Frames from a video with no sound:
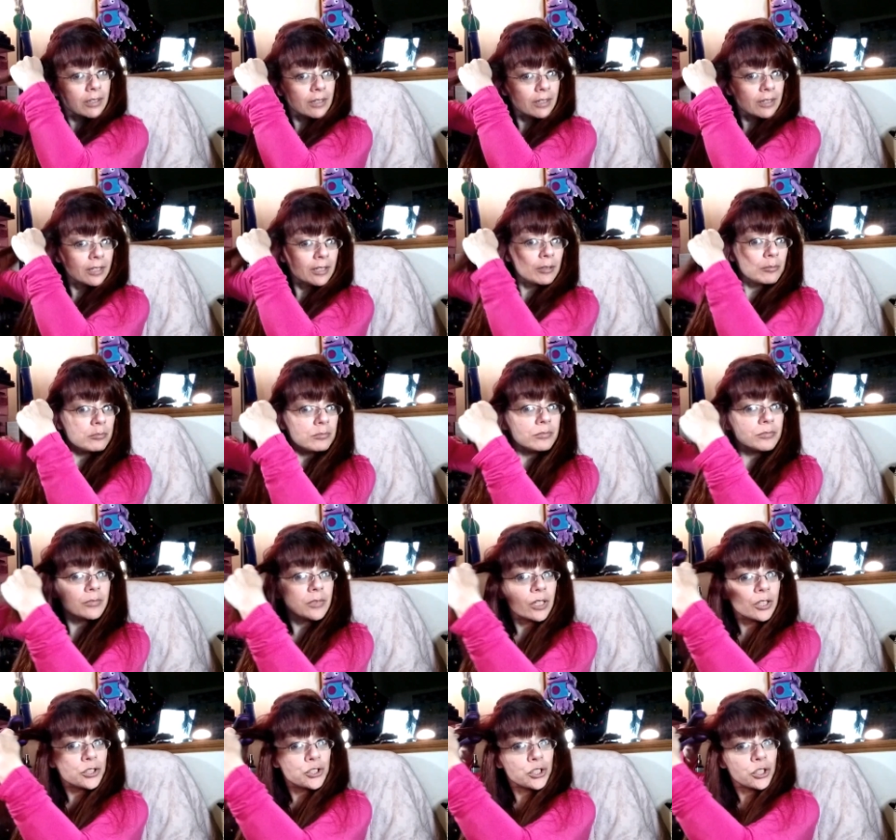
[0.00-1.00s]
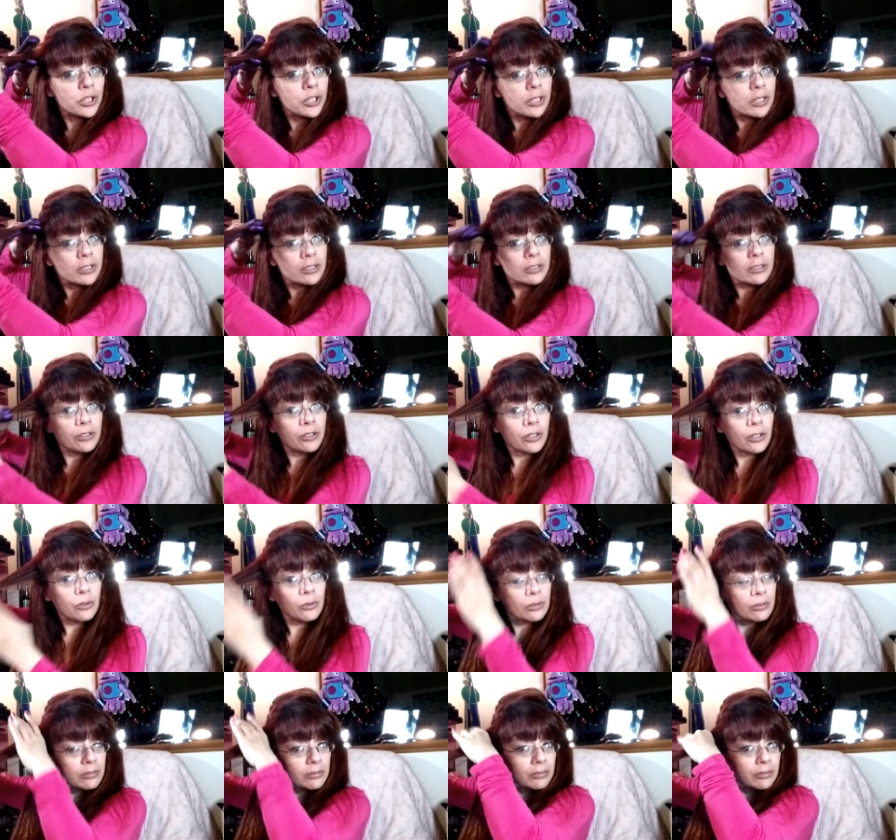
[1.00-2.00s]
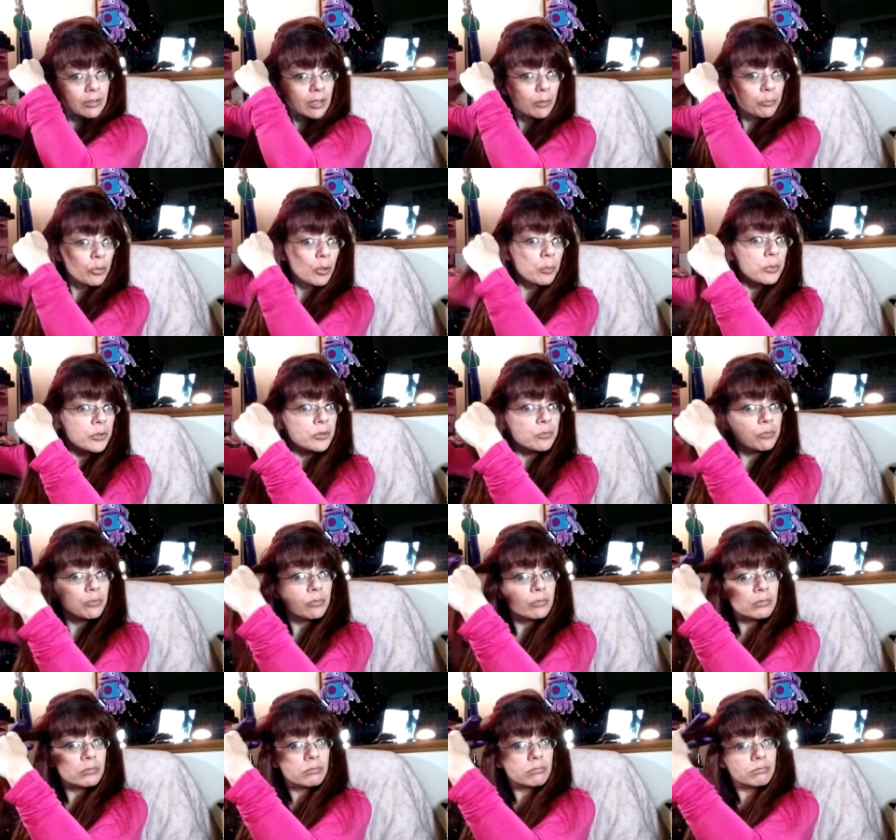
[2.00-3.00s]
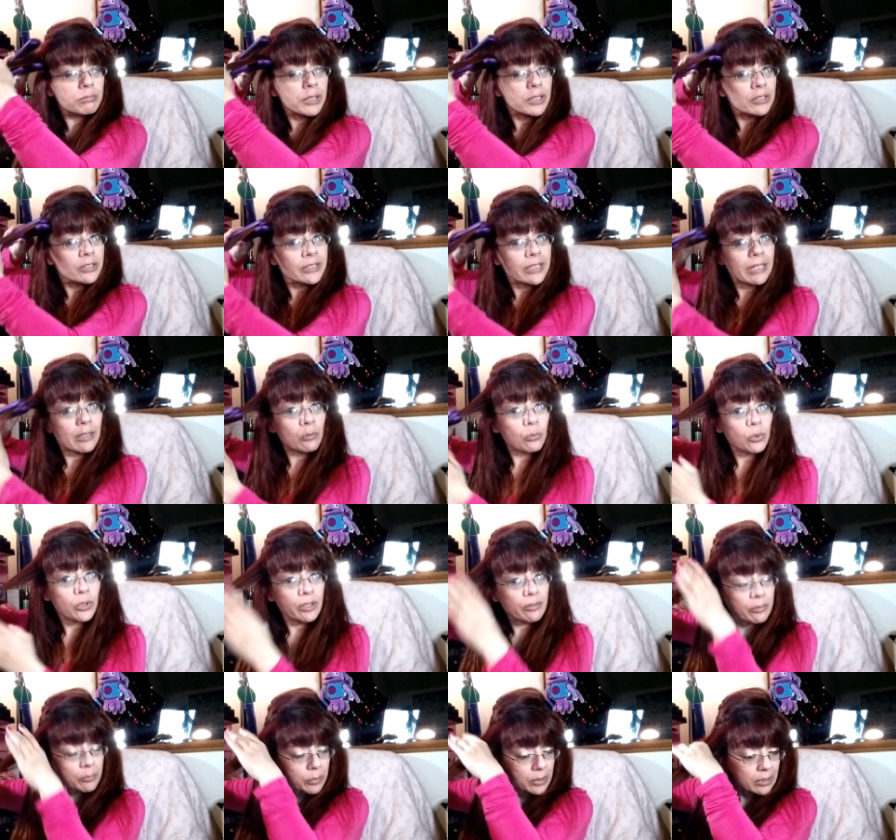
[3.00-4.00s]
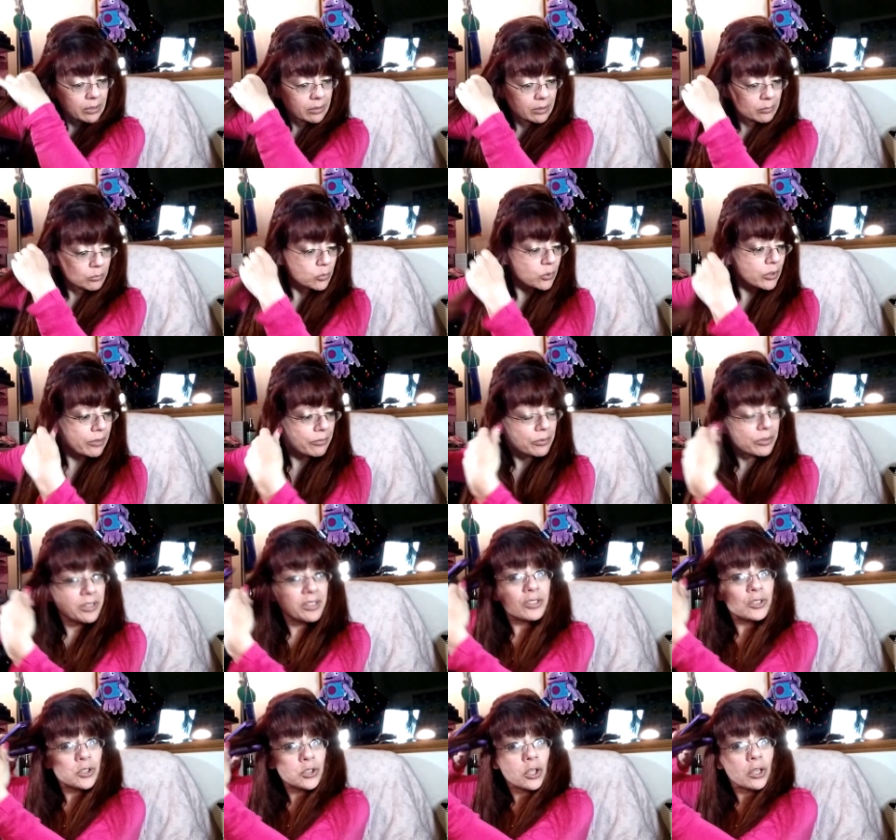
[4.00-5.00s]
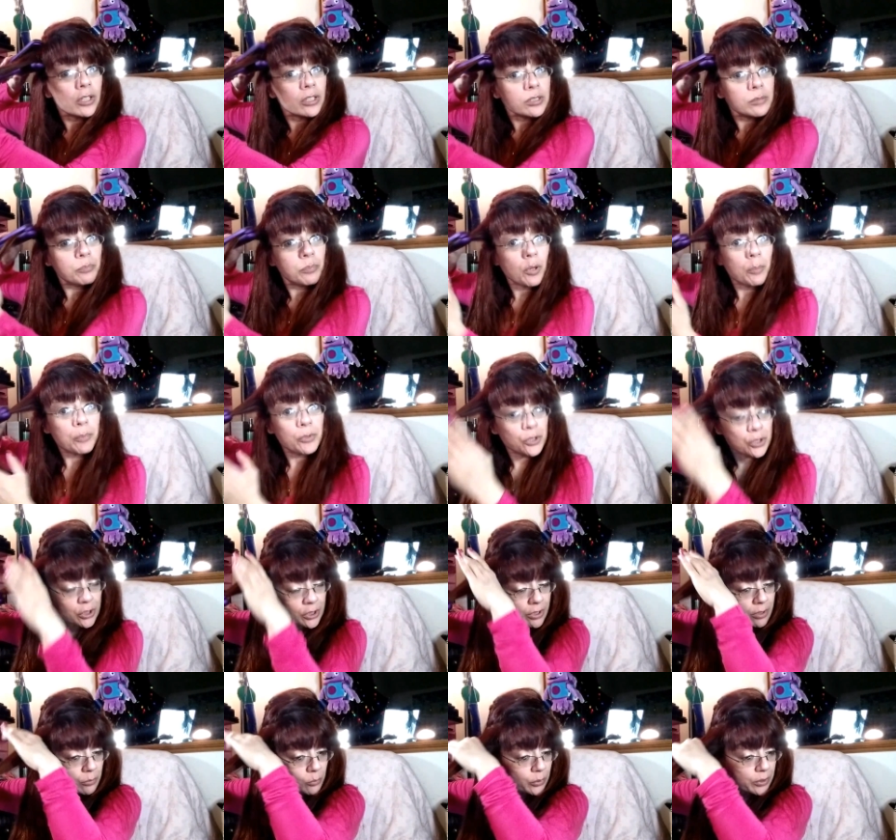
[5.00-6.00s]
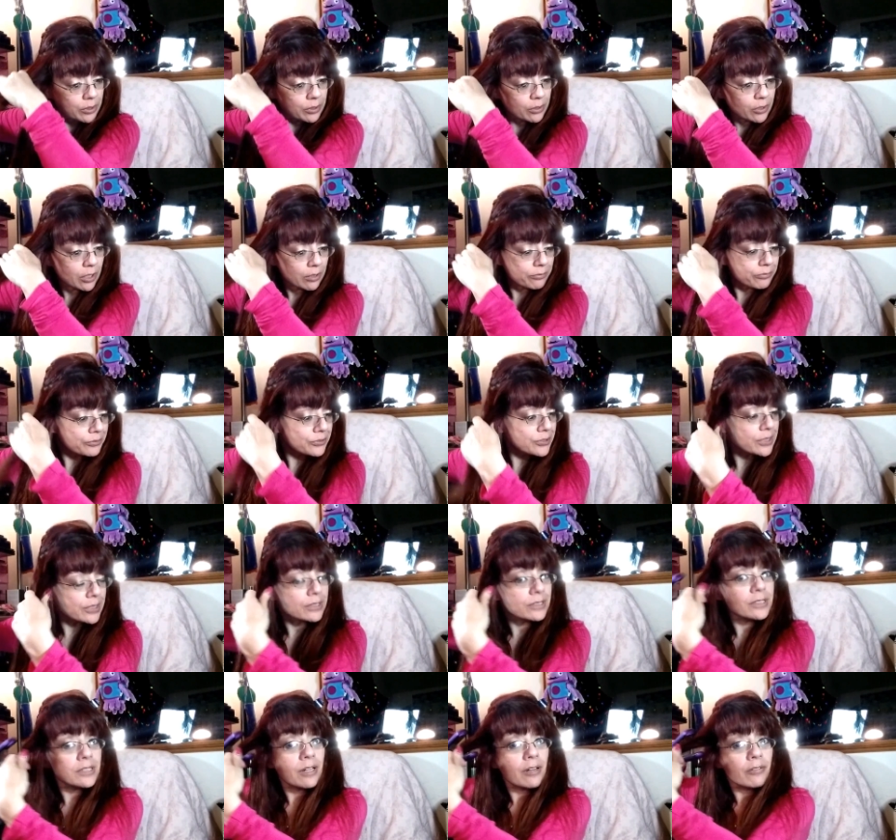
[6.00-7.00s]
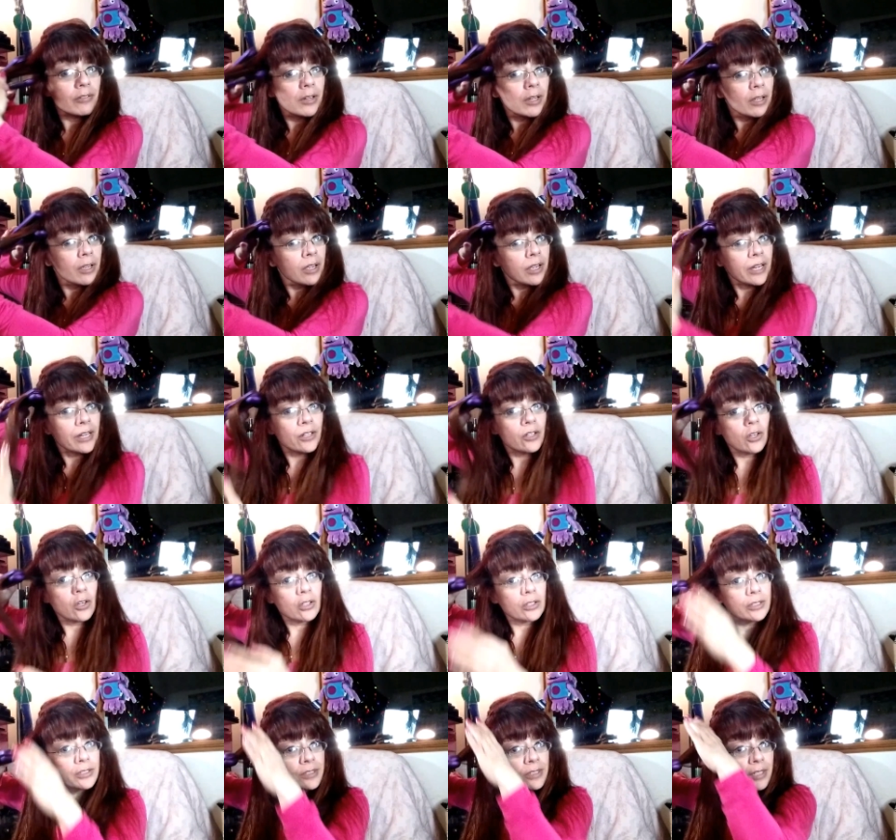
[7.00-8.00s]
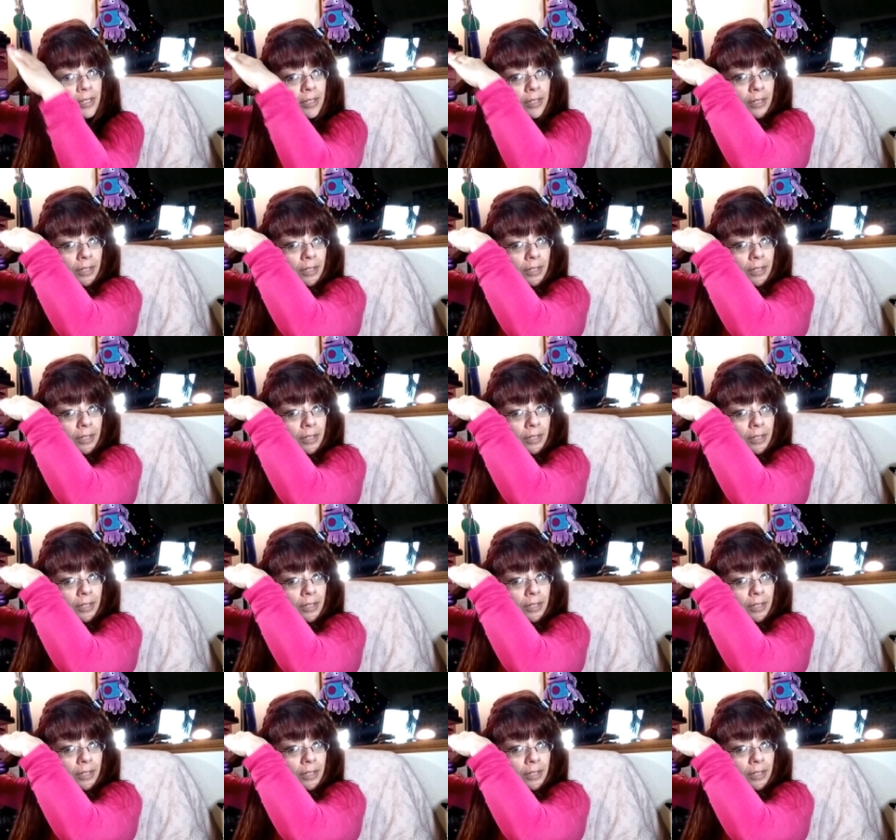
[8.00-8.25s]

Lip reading: a shirt, you know, a proper button down, whatever, button up, whatever, the shirt's proper shirt with cuffs and stuff and collars,